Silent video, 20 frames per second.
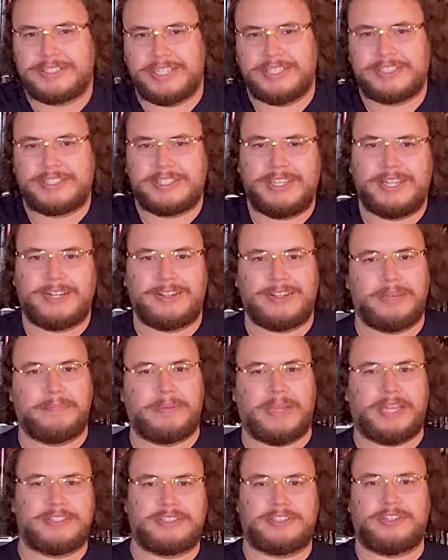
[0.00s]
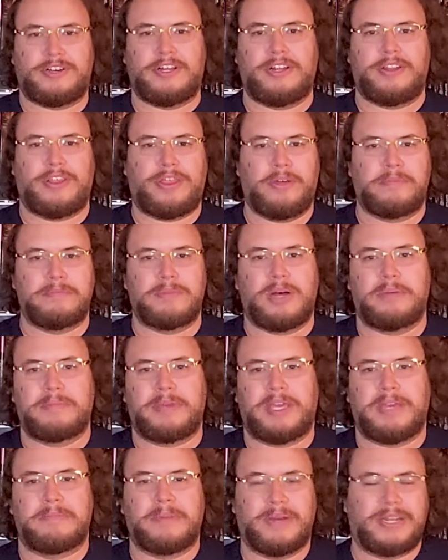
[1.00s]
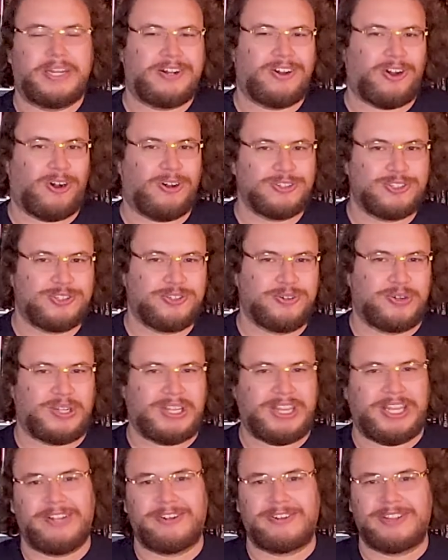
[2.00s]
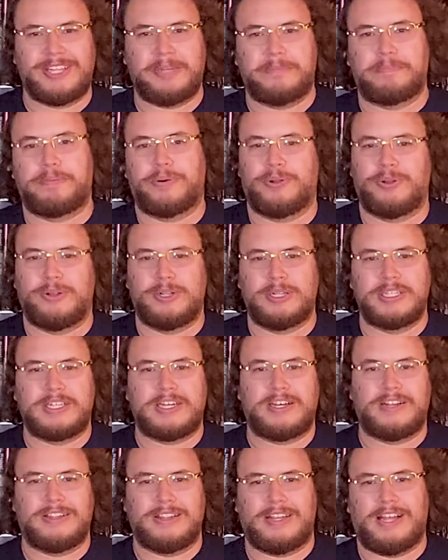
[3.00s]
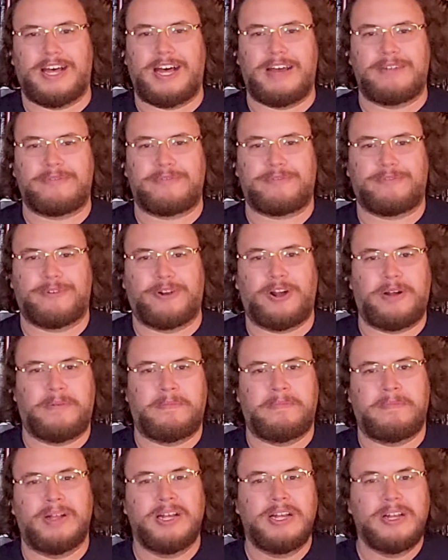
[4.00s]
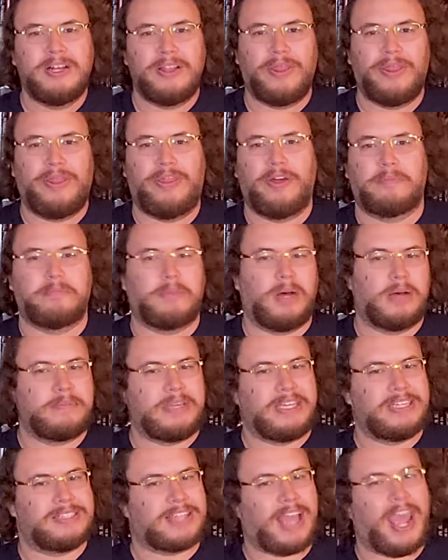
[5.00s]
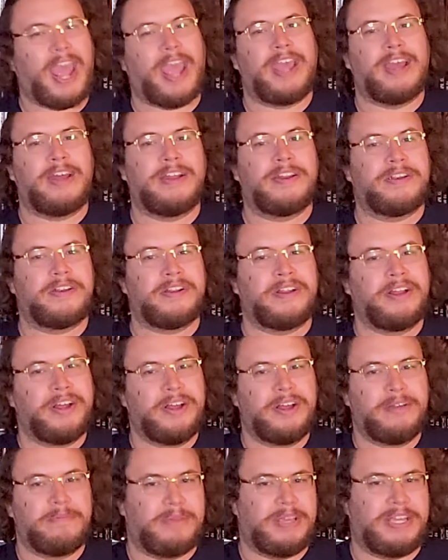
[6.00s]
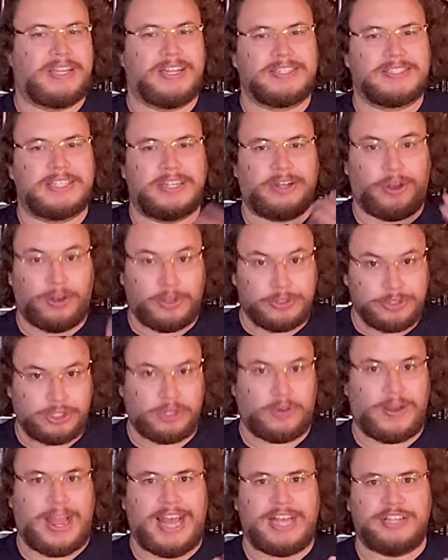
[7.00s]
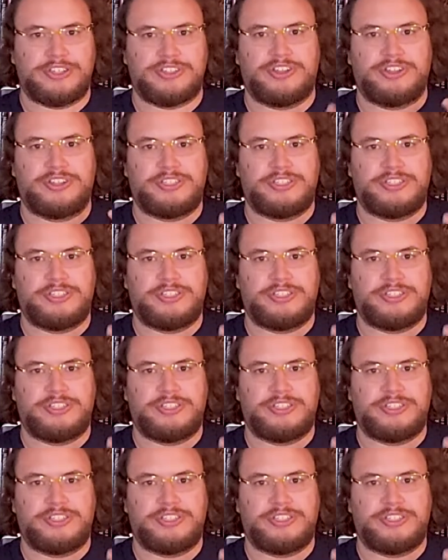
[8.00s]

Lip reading: clearly based on The Mummy, but it also clearly pulled a lot from The Mummy's Hand, because it also has the